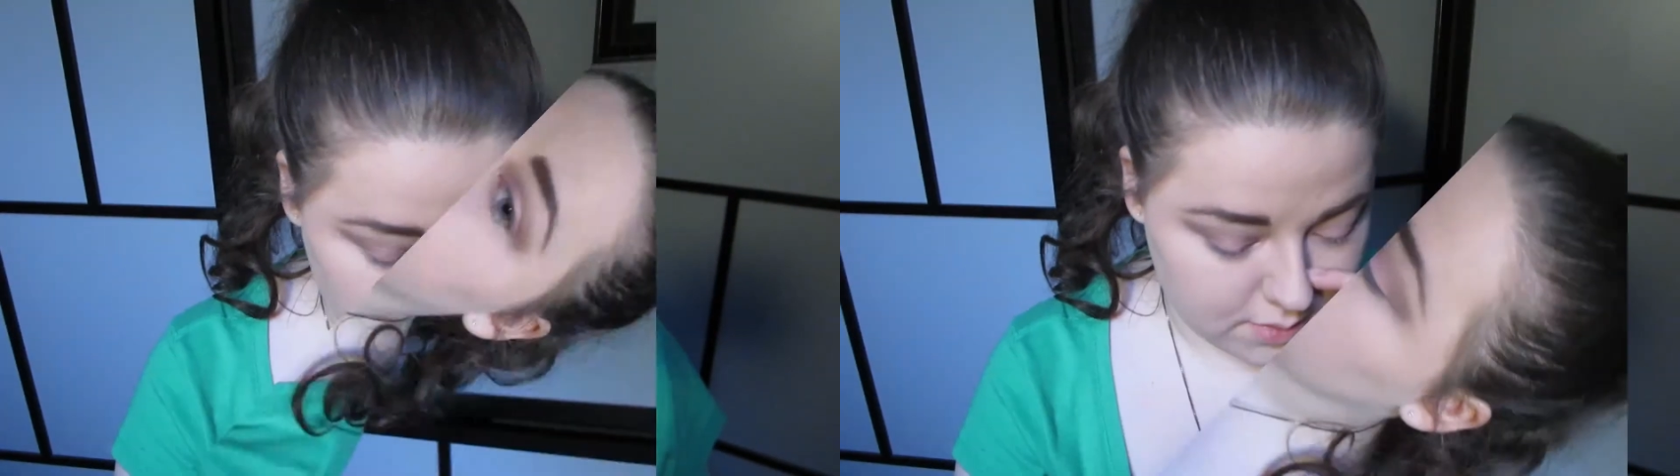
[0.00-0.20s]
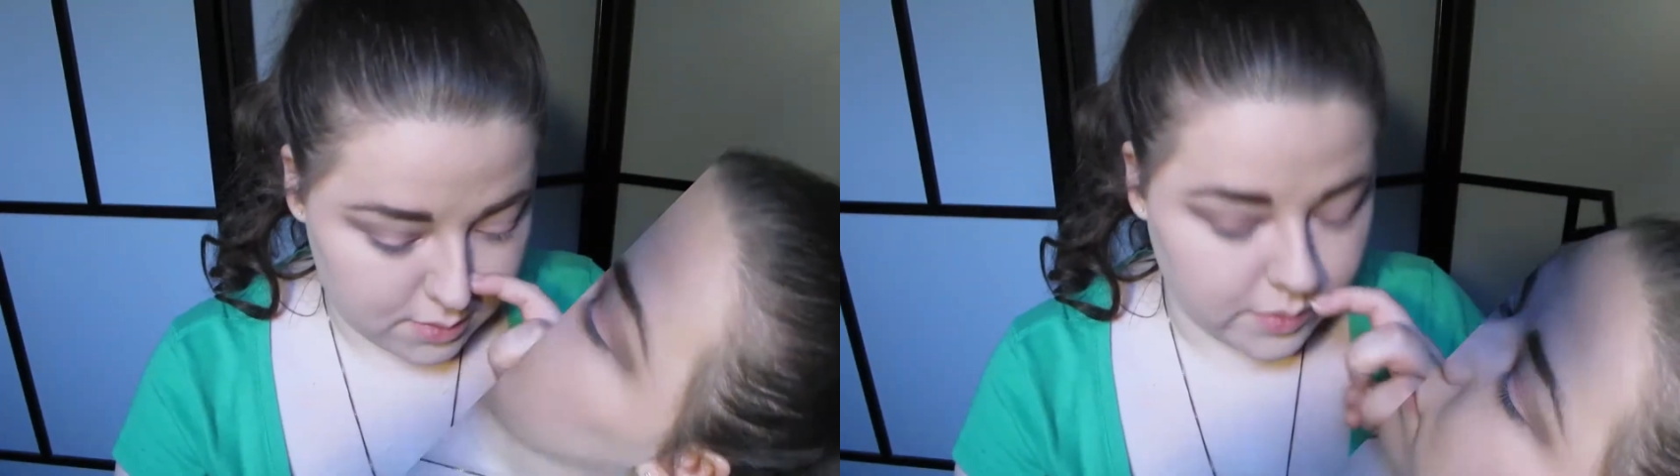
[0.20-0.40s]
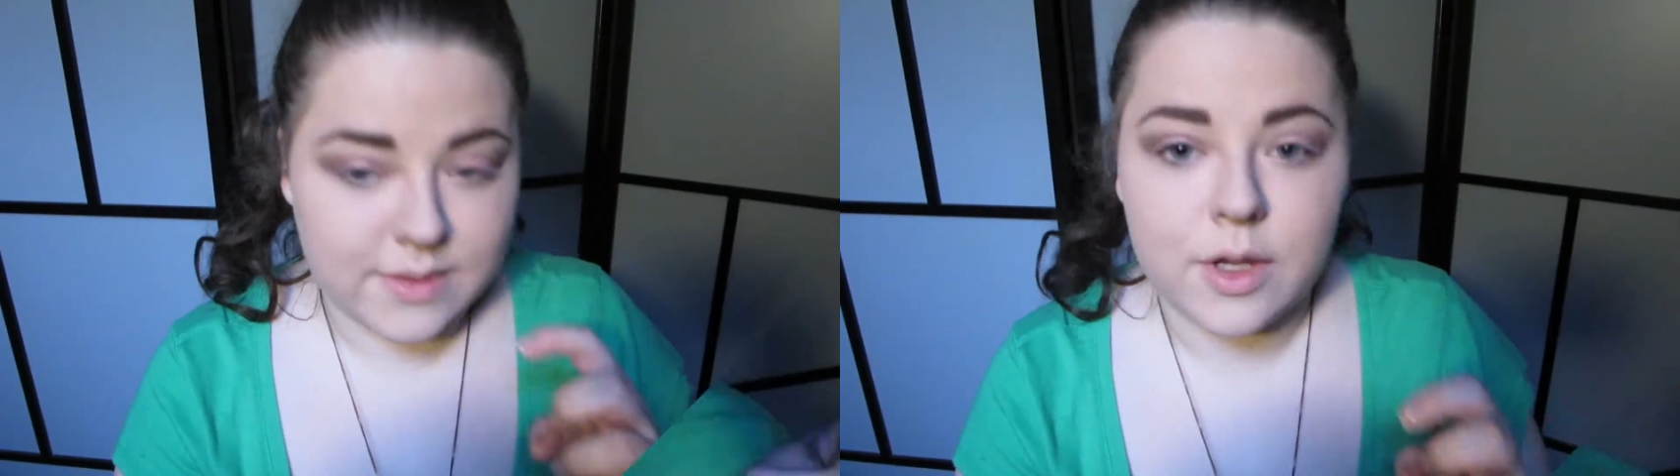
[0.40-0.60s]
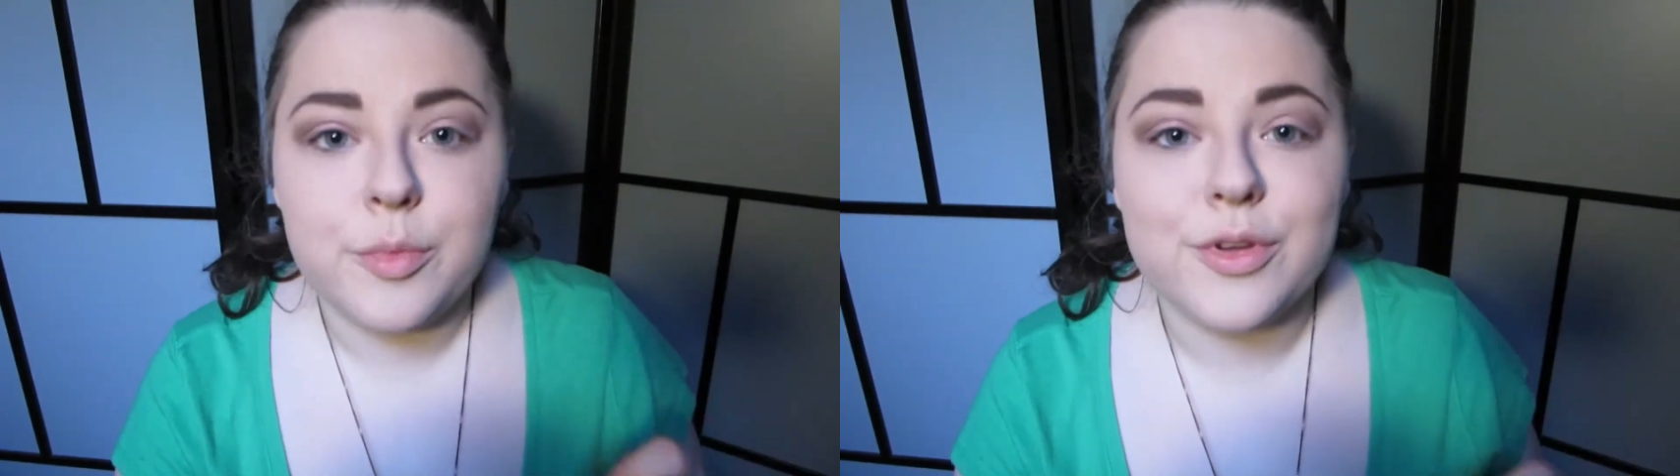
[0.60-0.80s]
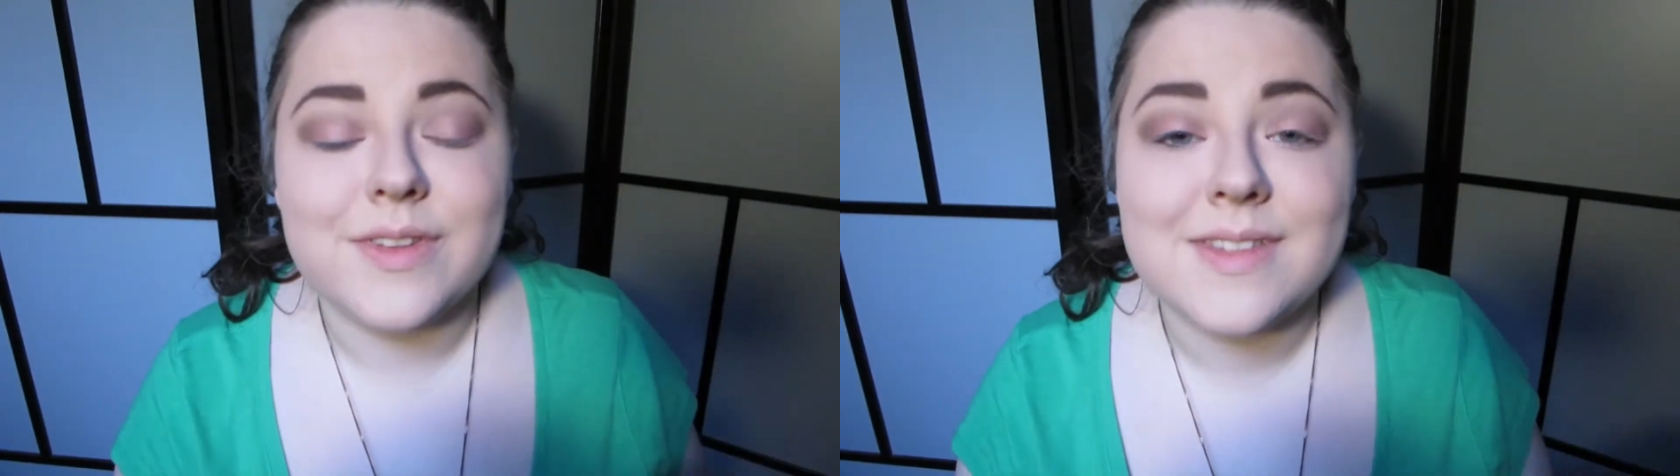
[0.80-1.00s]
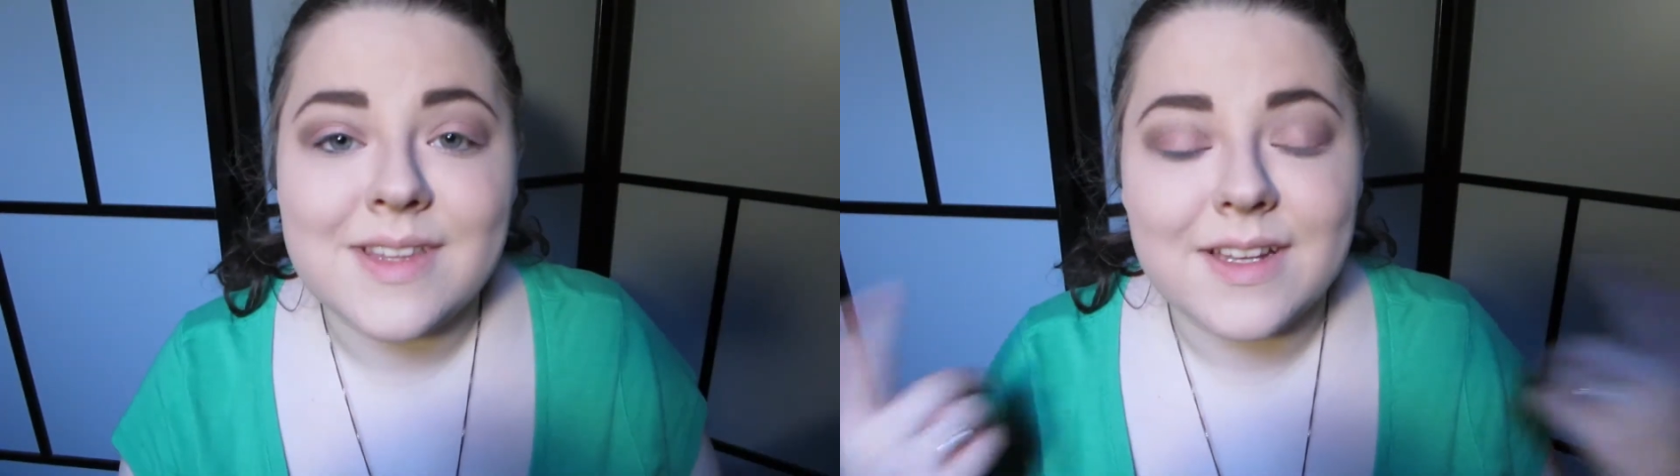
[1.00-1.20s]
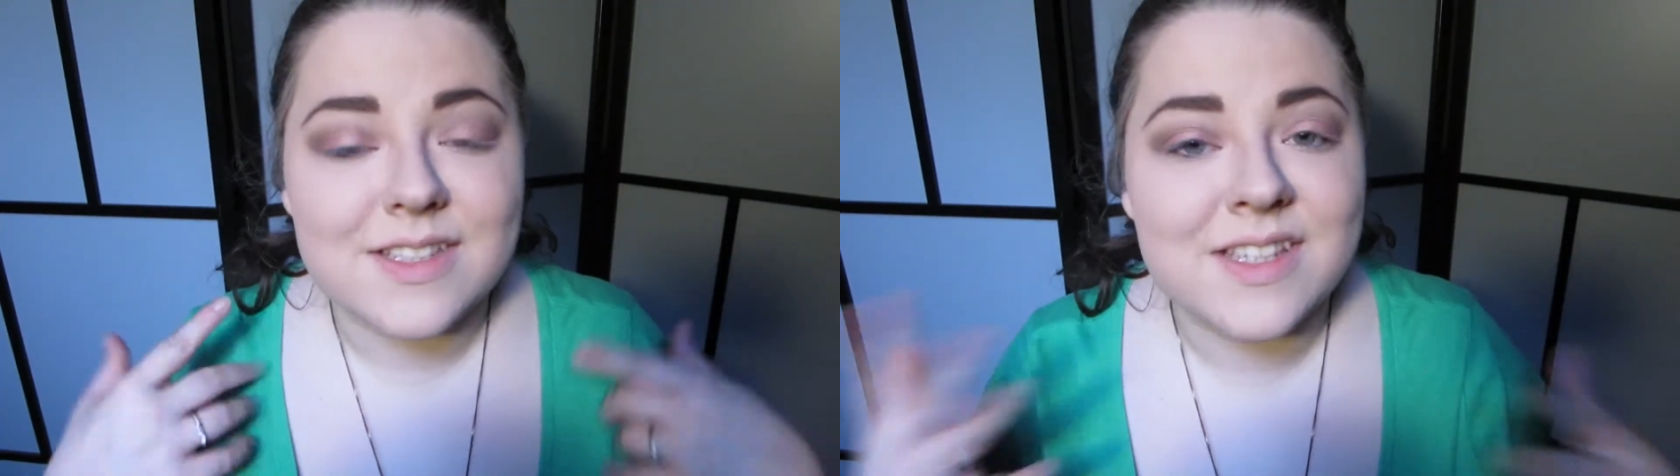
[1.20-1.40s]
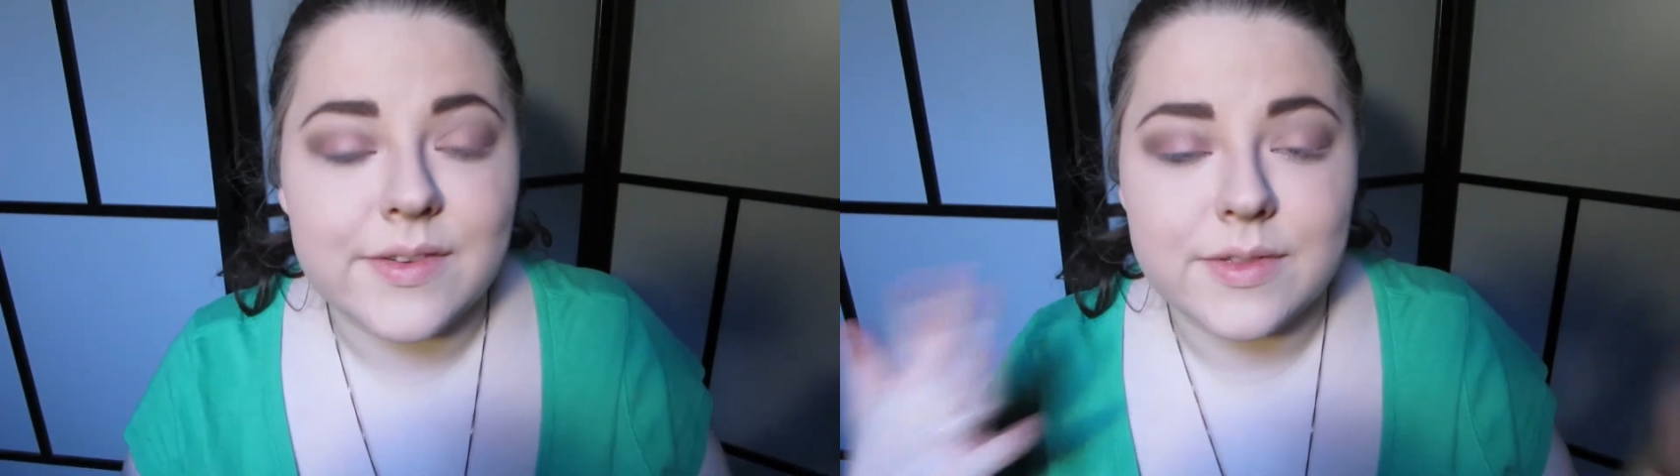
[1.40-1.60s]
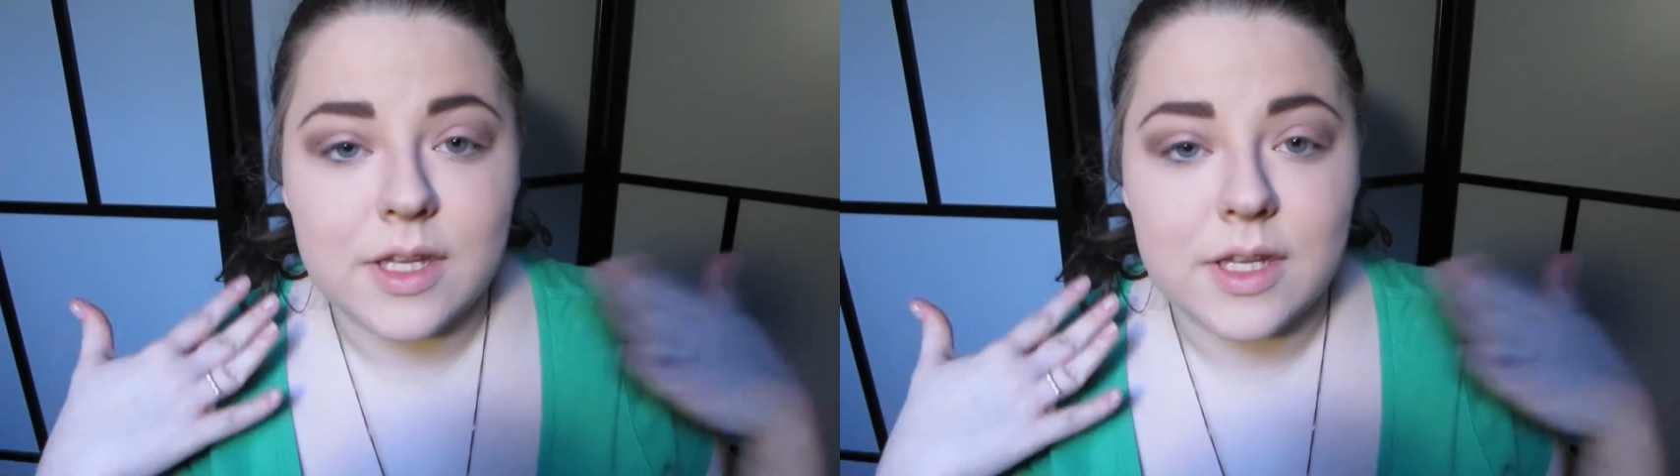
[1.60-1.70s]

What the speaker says: And so as I hope you can see, that just gives